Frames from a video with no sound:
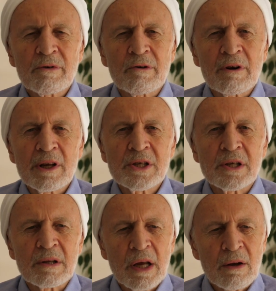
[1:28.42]
for
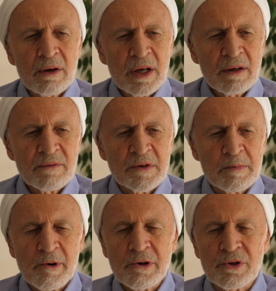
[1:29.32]
religion, they're looking for
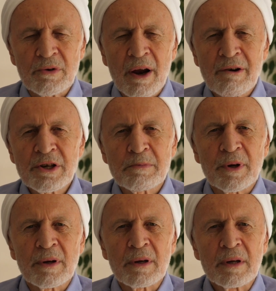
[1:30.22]
spiritual
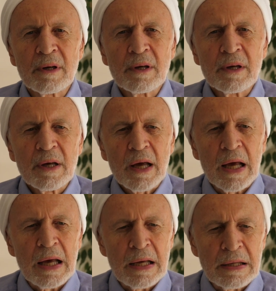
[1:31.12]
nourishment.
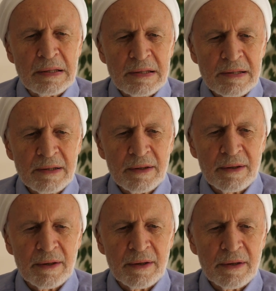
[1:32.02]
And
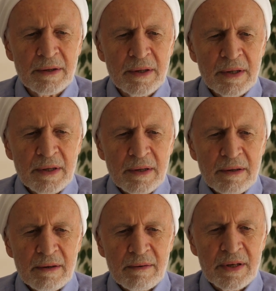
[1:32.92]

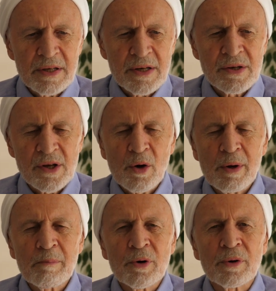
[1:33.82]
this is so
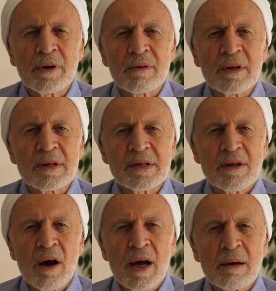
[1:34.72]
important at this
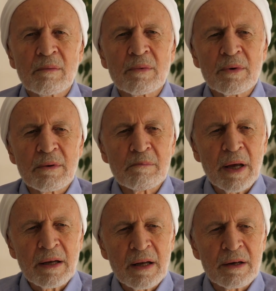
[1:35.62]
time, with
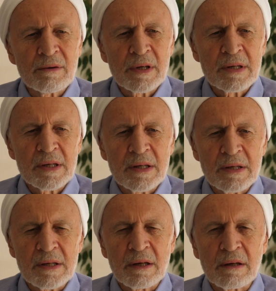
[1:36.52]
mental
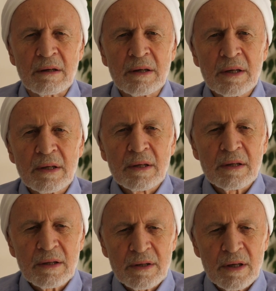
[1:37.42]
illnesses and,
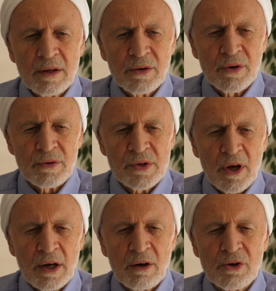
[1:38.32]
you know,
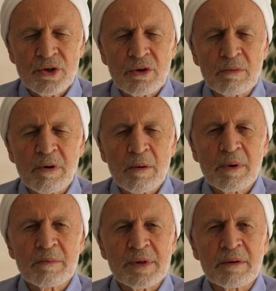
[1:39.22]
psychological
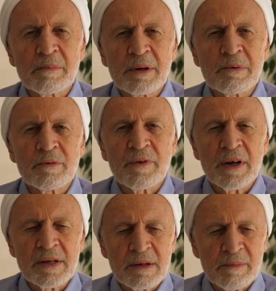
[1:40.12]
problems that people
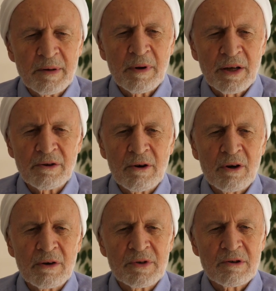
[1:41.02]
facing, people under a lot of